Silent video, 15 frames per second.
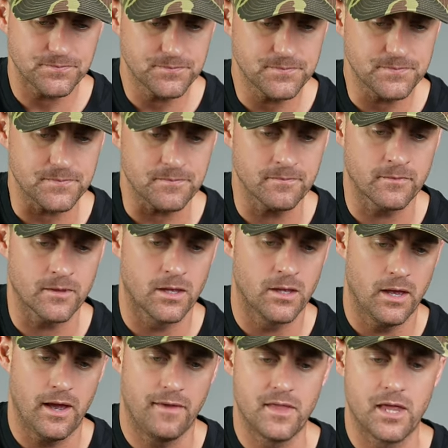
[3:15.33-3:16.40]

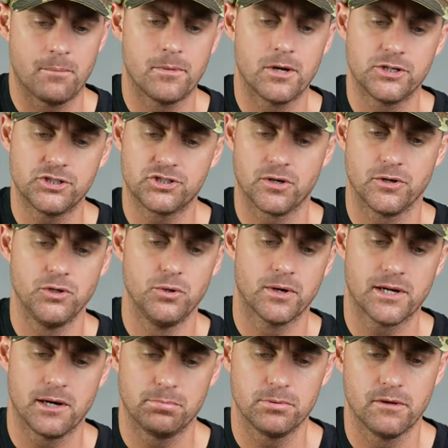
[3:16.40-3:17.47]
and then I'm going to show you
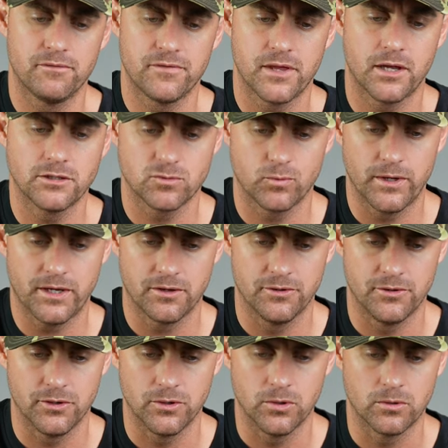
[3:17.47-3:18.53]
a couple of things we
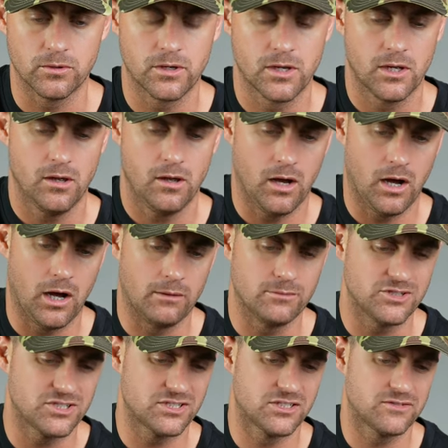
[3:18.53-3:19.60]
can do
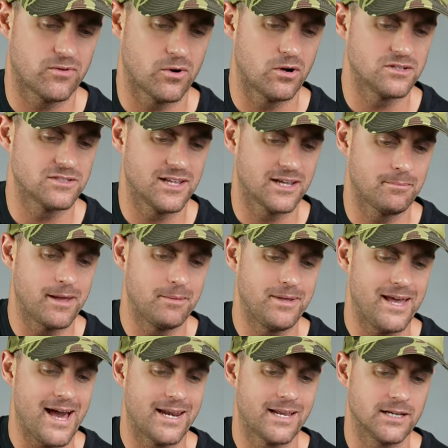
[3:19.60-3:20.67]
just as far as like
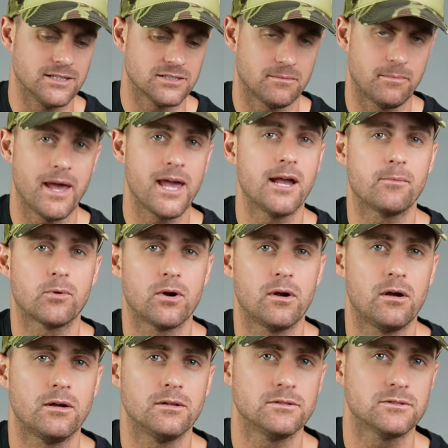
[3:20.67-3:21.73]
maybe adding in some
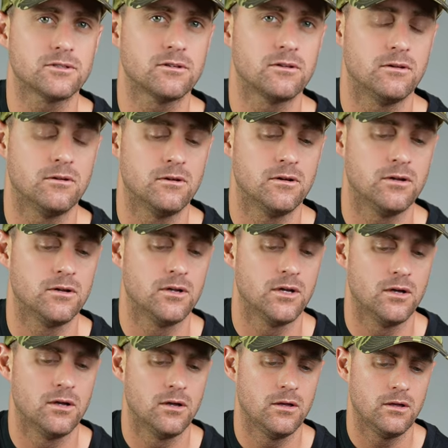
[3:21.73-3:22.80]
hammer-ons,
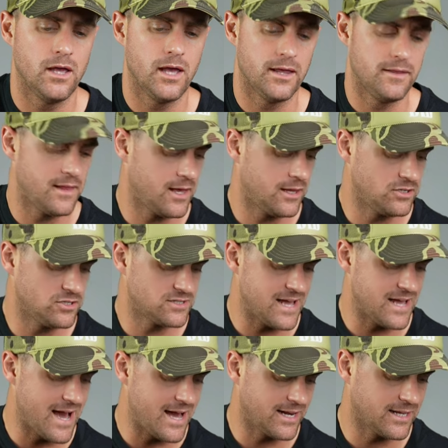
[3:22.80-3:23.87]
and then just
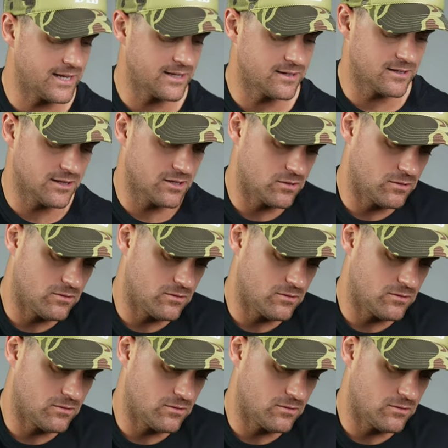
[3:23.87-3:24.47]
adding in a little